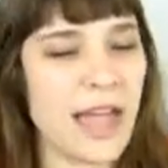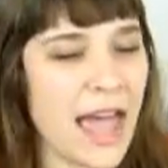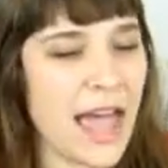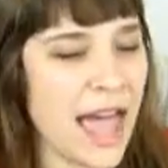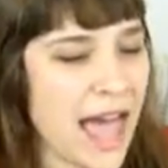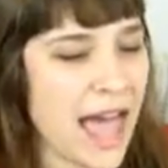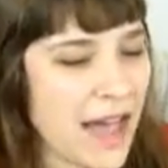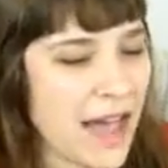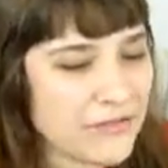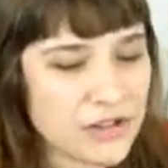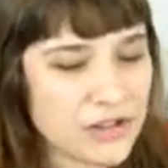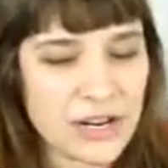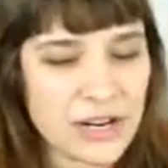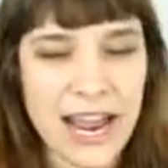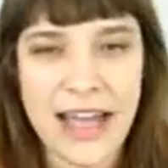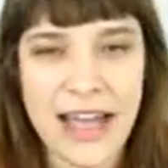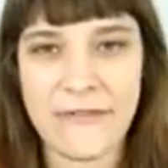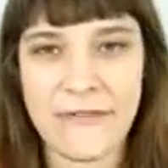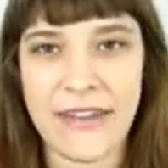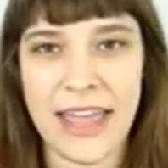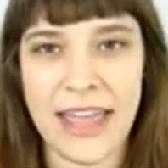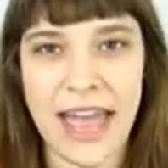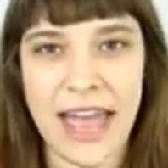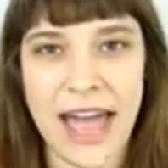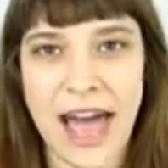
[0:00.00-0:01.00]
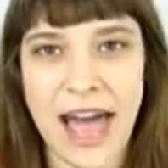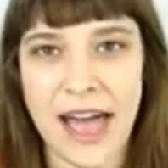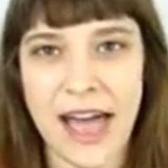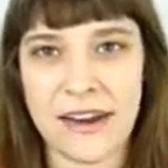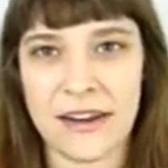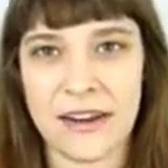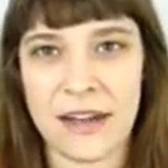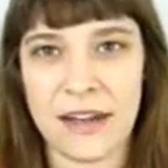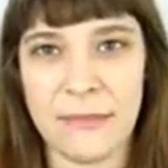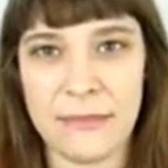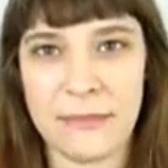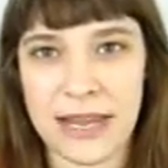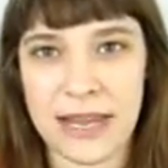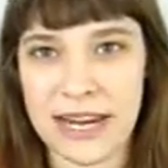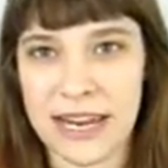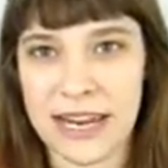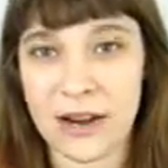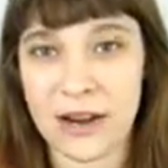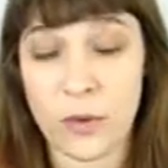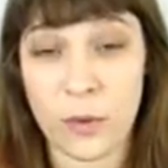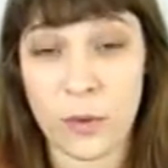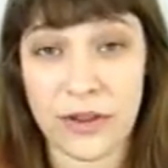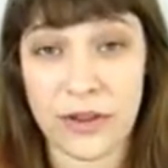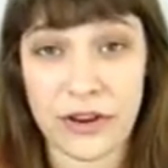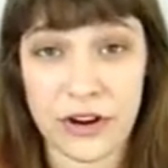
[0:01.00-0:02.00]
after having had a
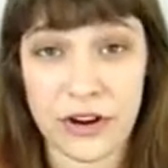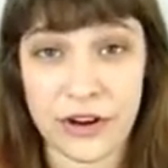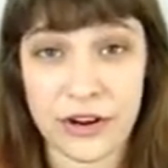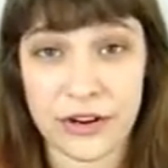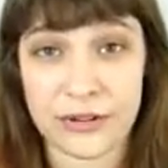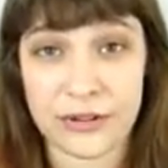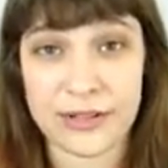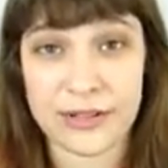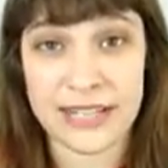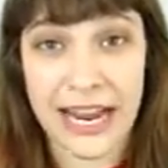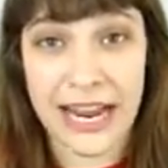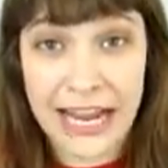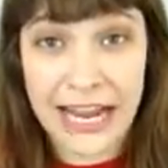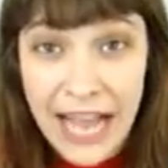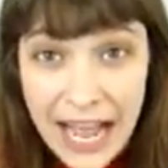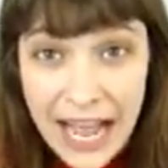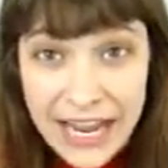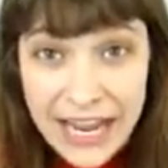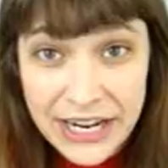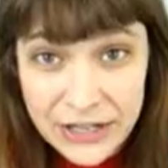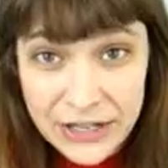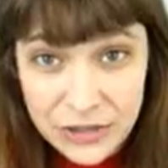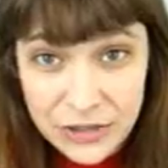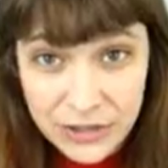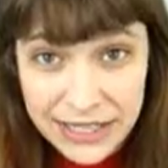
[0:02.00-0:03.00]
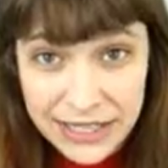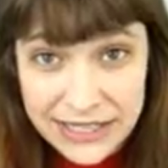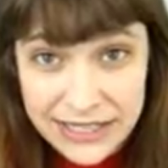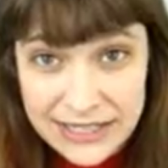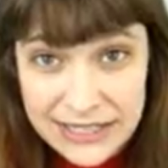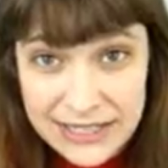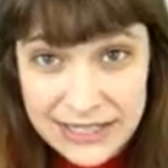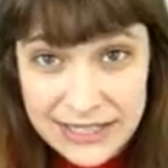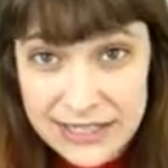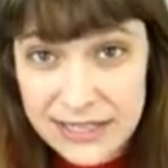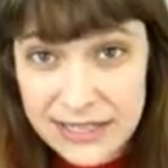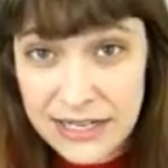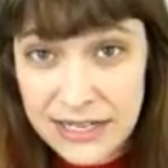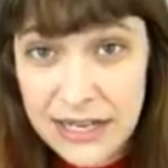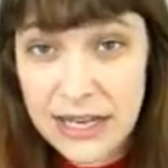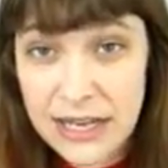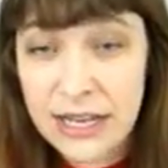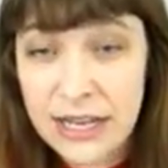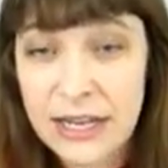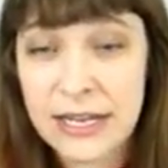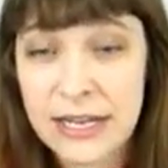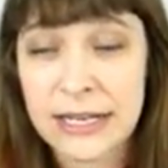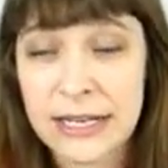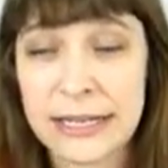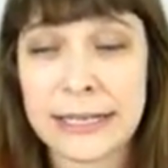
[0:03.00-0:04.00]
meeting with her
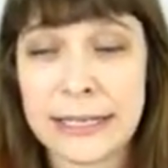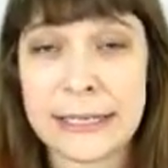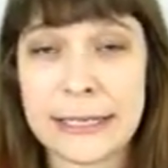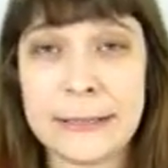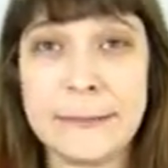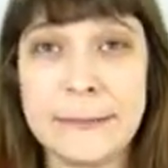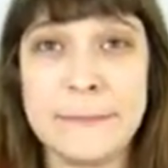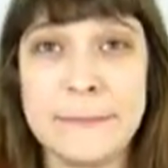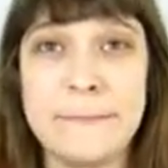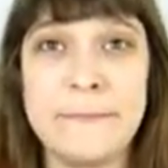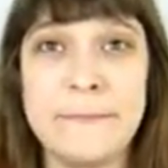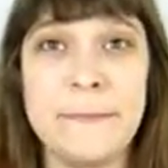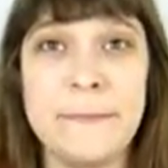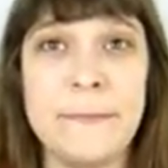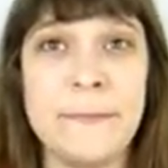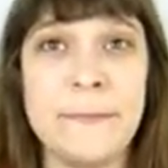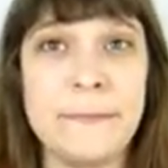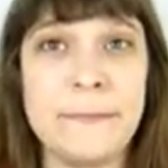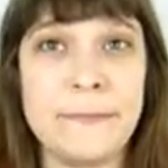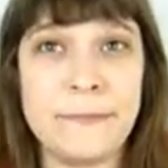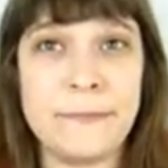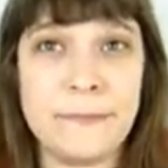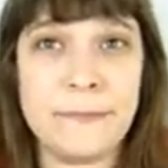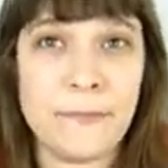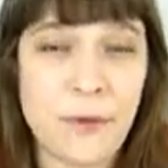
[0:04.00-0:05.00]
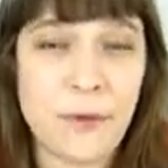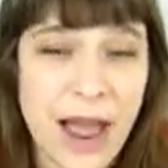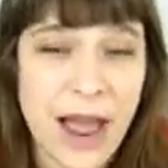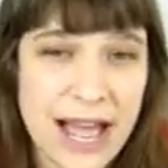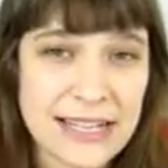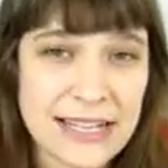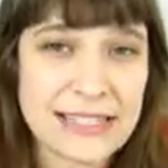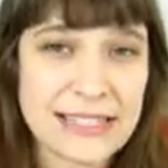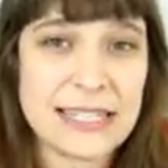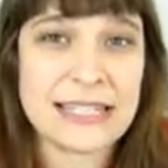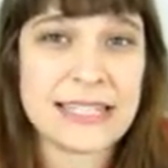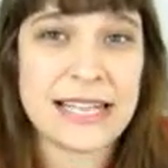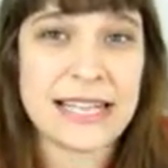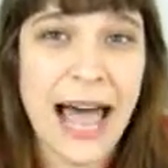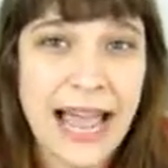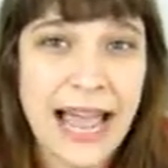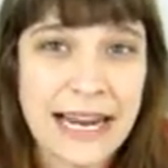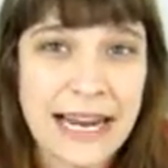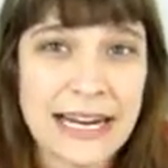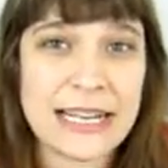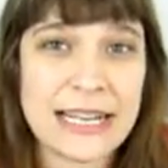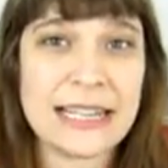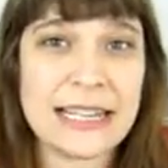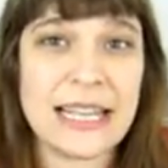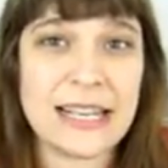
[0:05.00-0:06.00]
psychiatrist, um, has
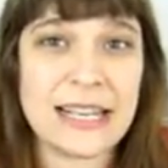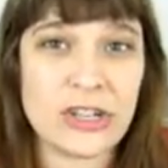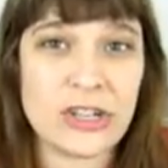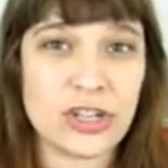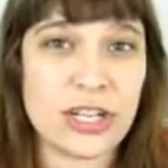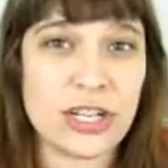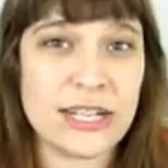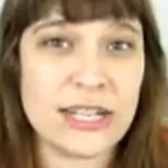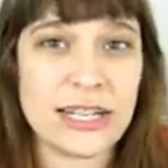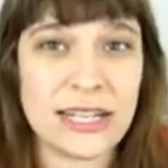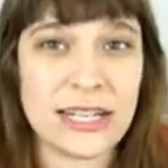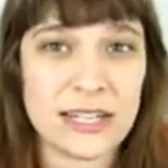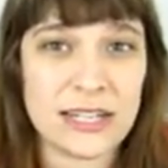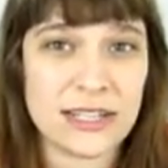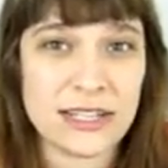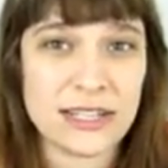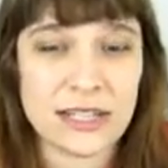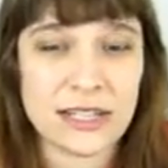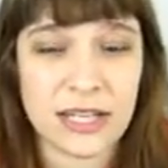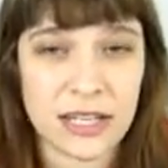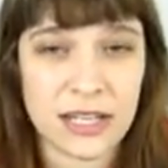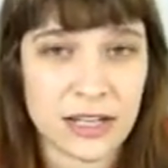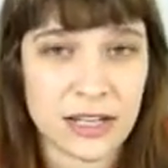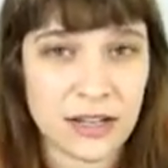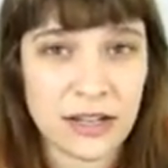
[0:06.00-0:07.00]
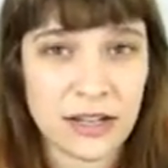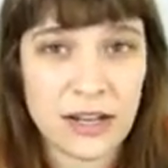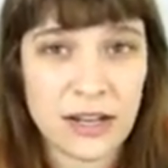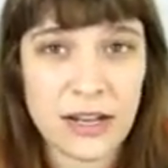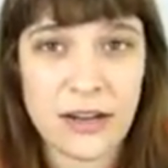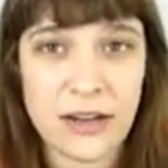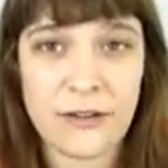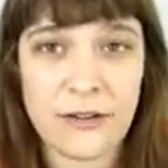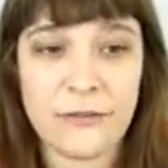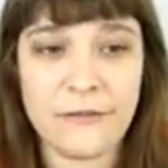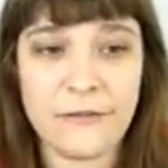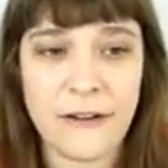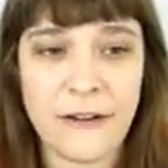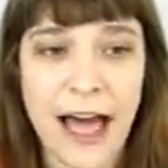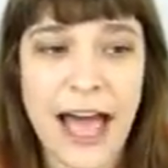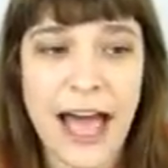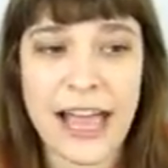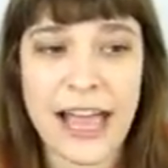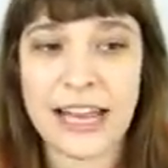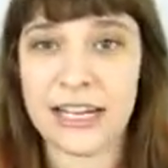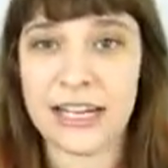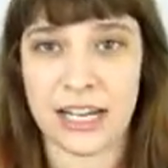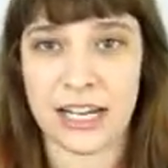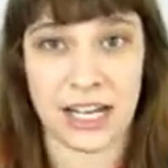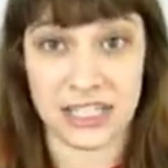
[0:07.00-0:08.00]
decided that she needs to
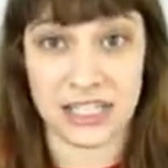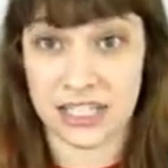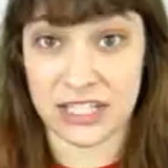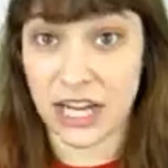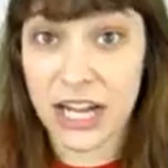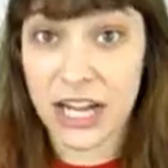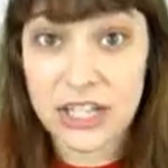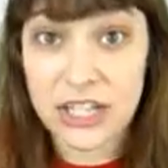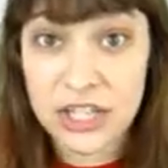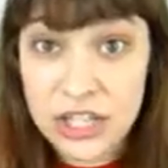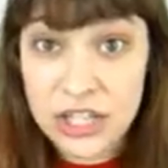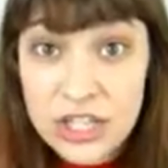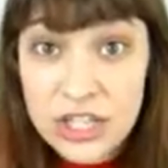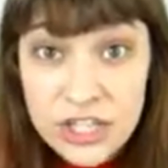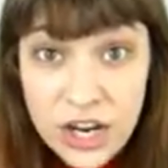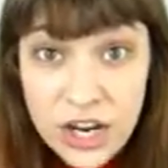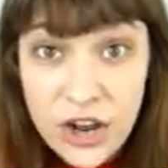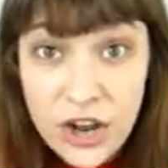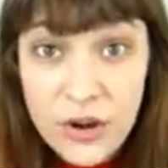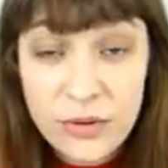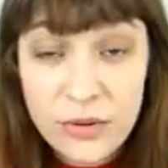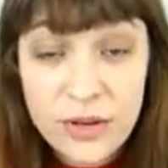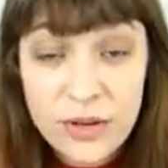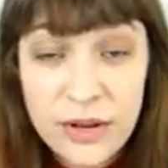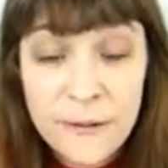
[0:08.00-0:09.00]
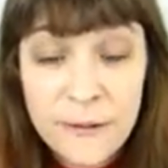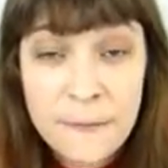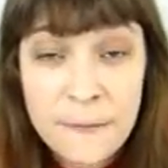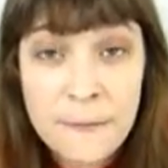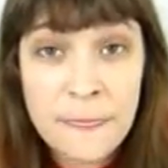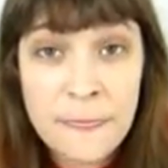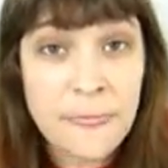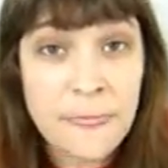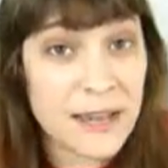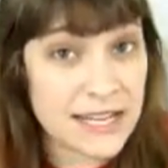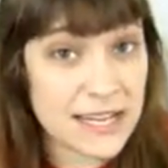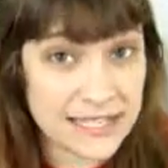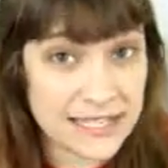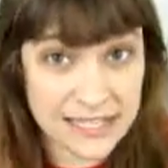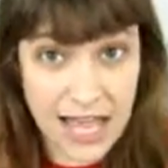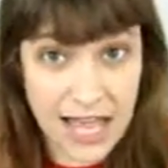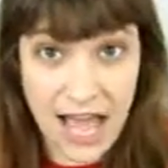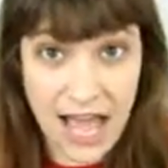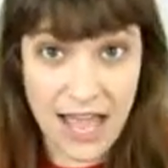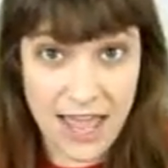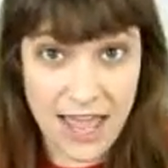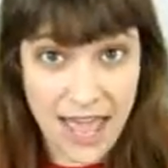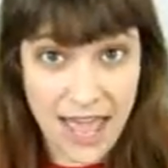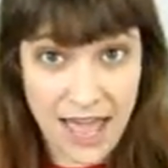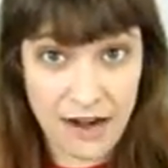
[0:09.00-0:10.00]
find a touchstone that is
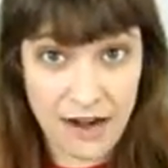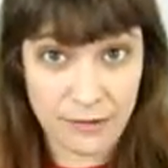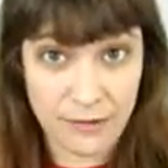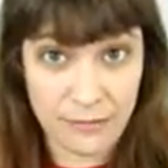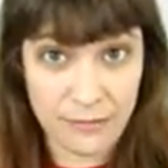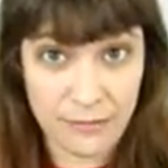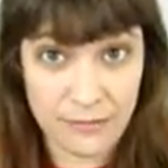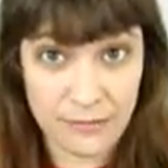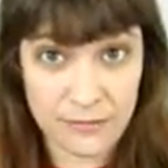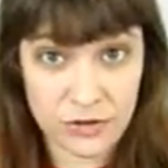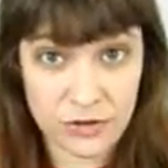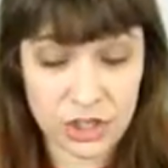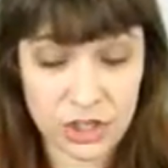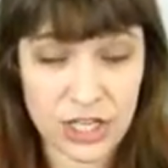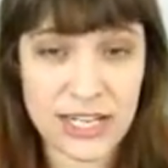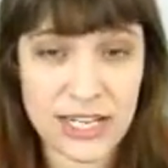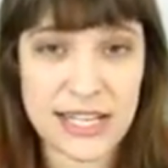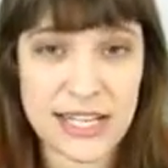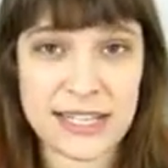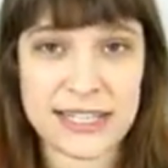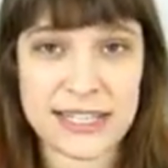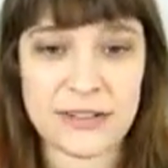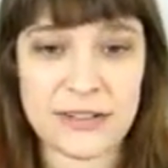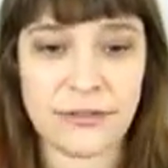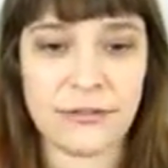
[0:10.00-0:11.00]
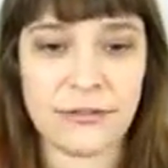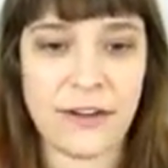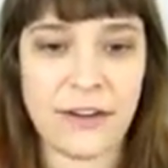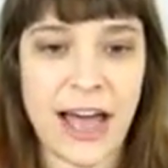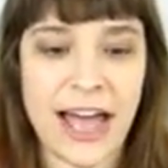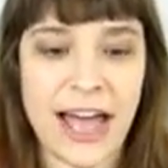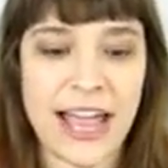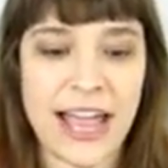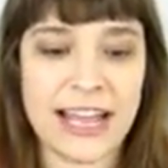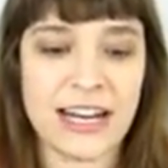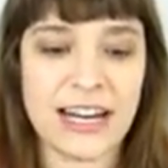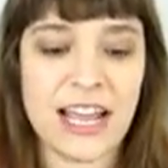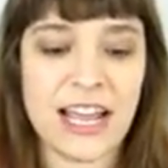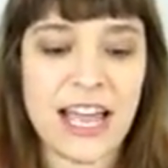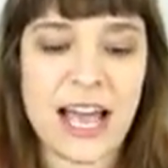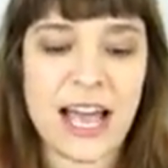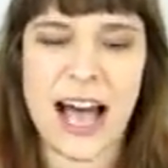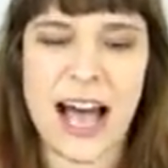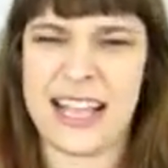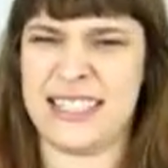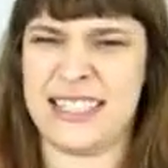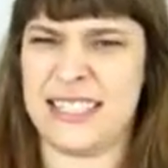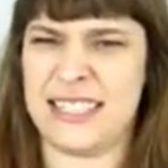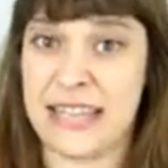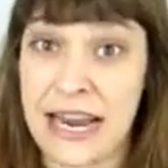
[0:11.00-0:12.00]
not Adam. She needs to find
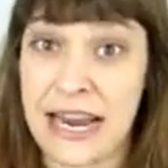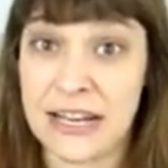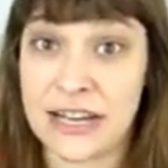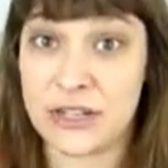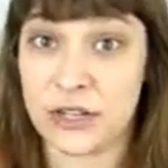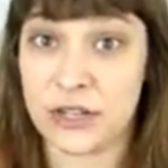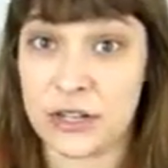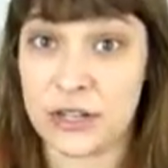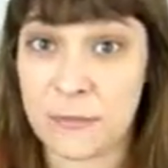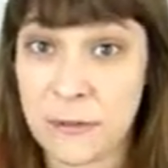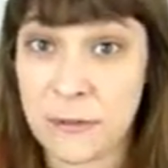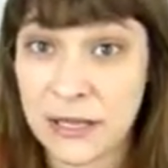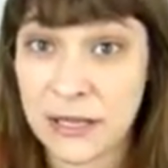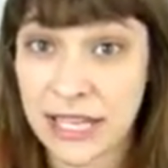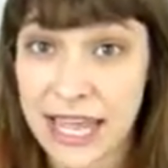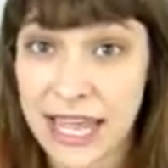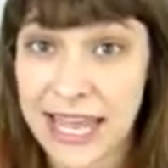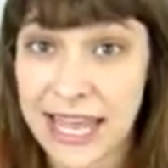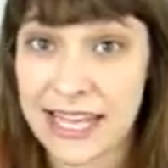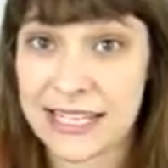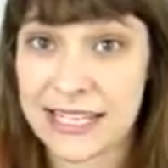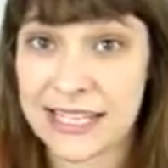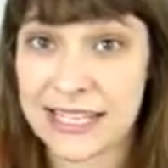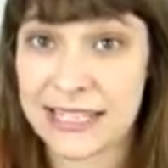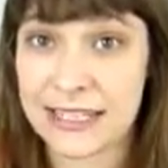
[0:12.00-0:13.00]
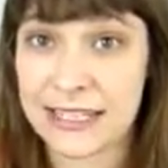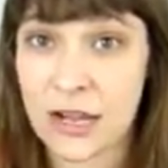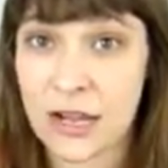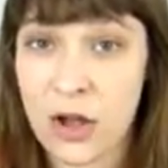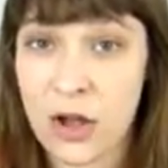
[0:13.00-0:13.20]
a centered place